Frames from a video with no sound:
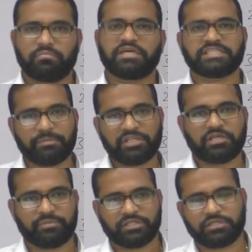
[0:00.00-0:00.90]
by some
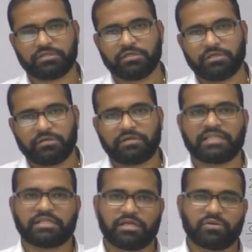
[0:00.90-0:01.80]
other method
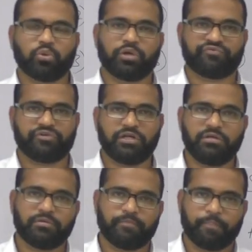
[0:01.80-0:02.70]
rather than going for
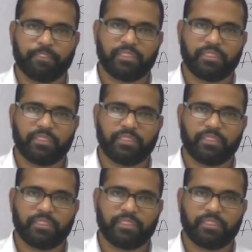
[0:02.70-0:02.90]
a